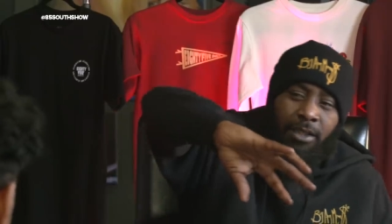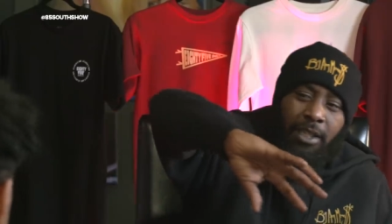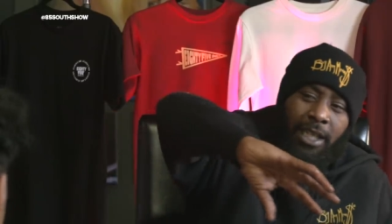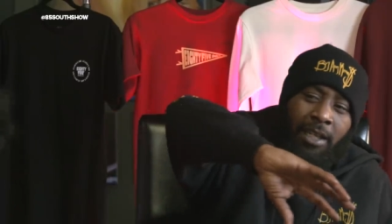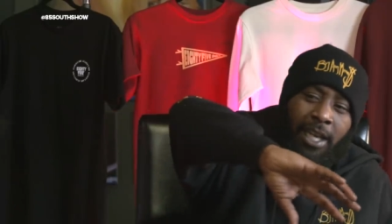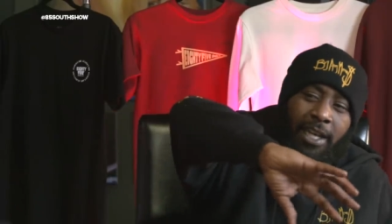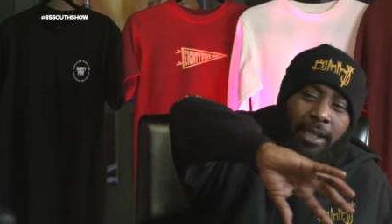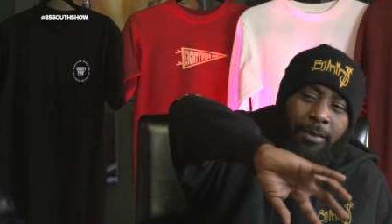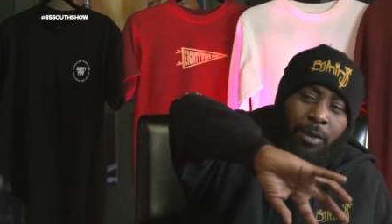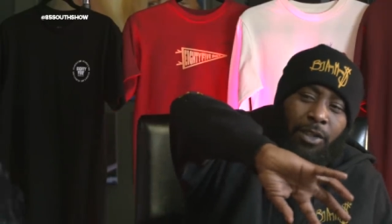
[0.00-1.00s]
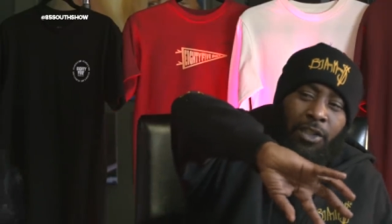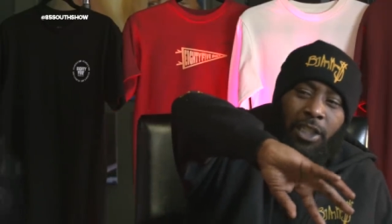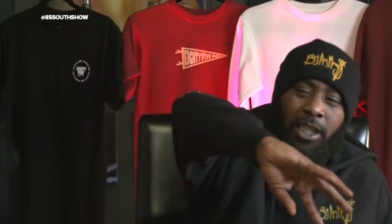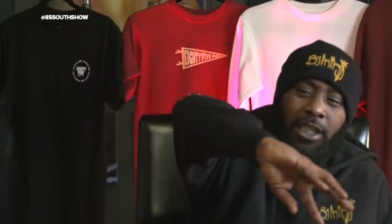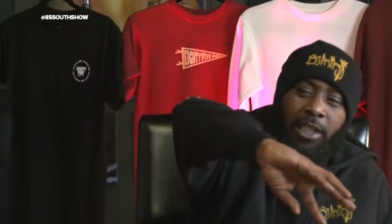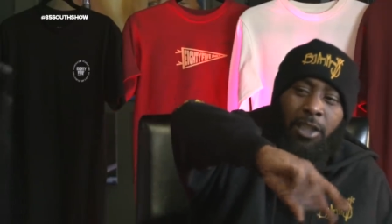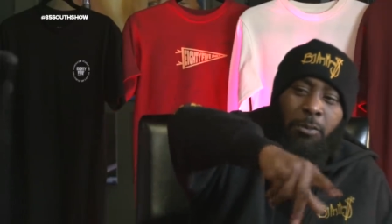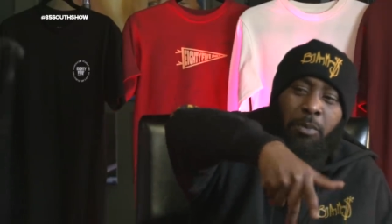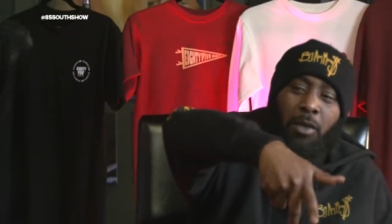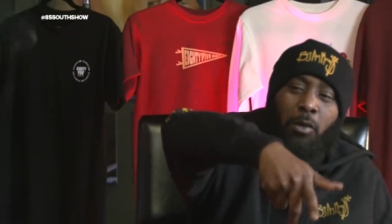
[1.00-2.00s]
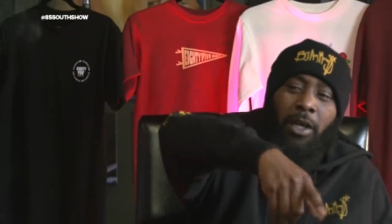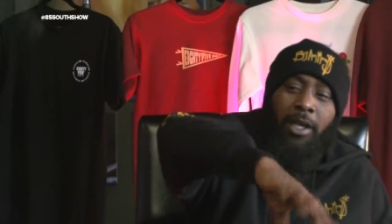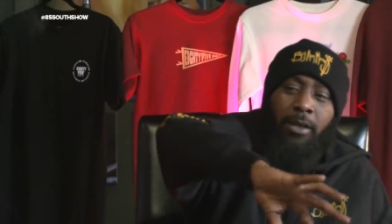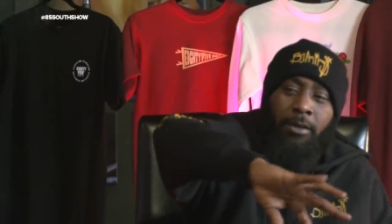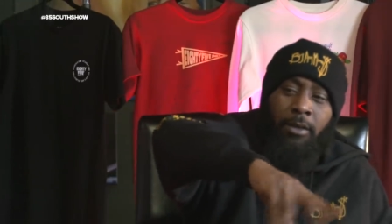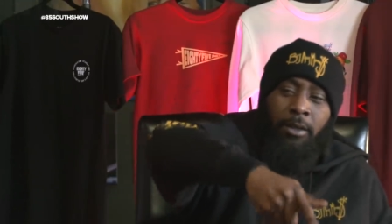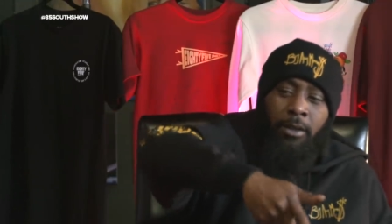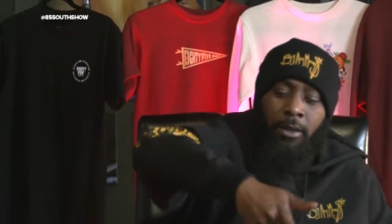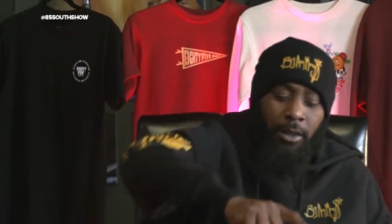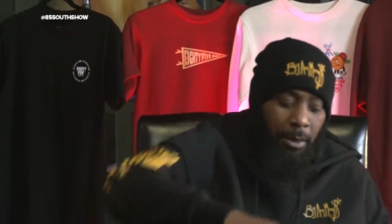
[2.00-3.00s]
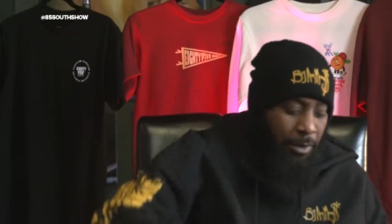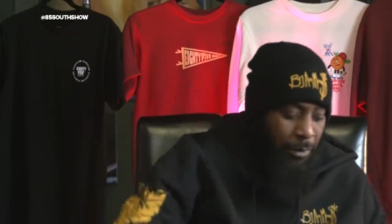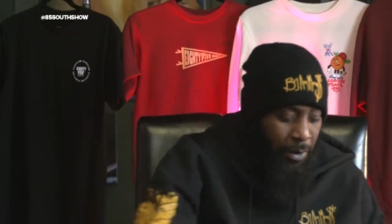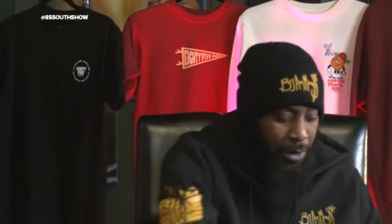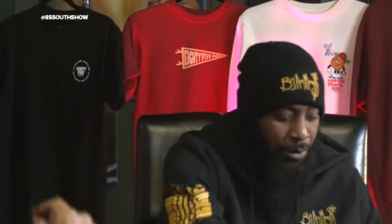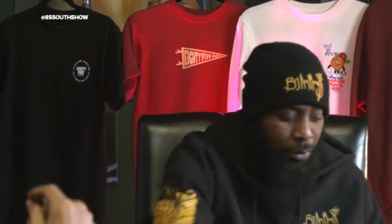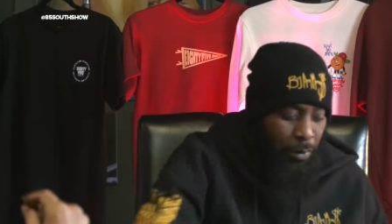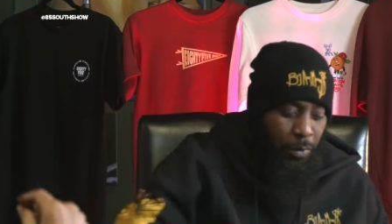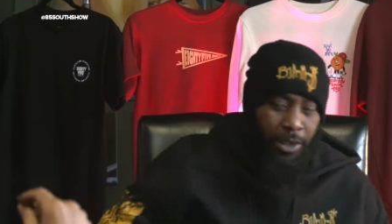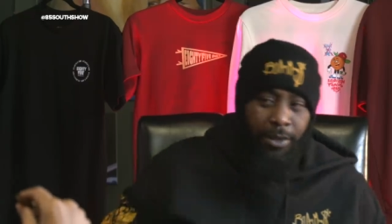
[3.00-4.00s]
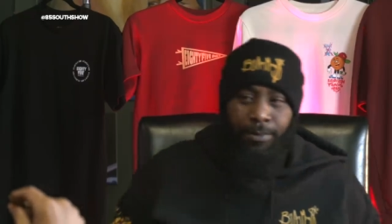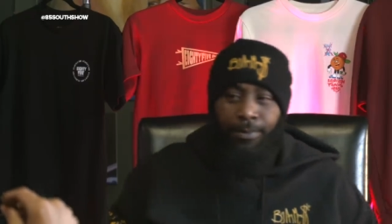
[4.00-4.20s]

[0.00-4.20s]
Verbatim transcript: that, that knob on the sink that just spin around. That motherfucker need a screw in